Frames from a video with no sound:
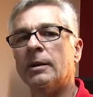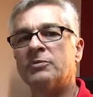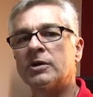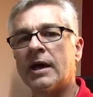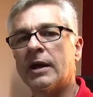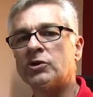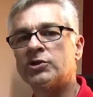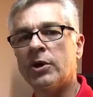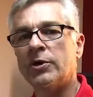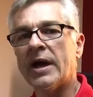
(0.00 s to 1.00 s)
up to kind of
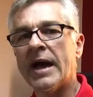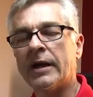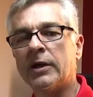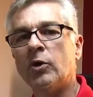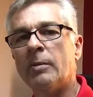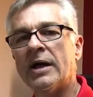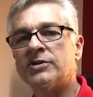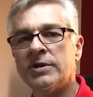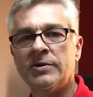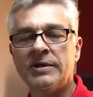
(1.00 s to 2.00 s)
show you how to go about
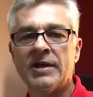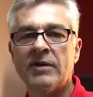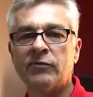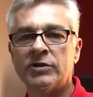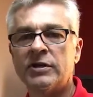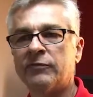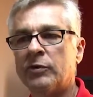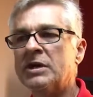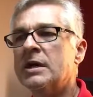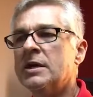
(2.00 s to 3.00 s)
tuning that for
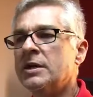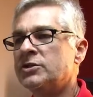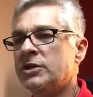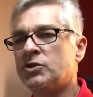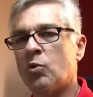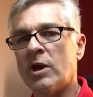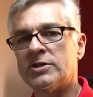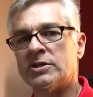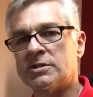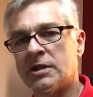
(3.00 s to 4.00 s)
different
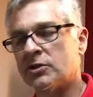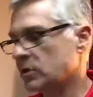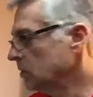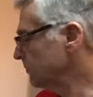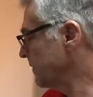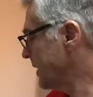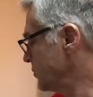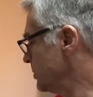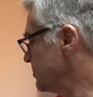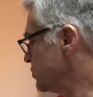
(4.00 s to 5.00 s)
situations that you're going to
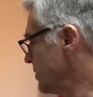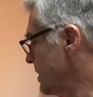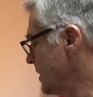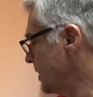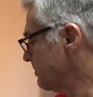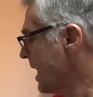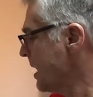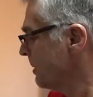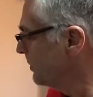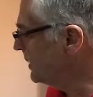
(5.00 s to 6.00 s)
find your machine in.
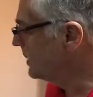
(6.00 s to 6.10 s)
But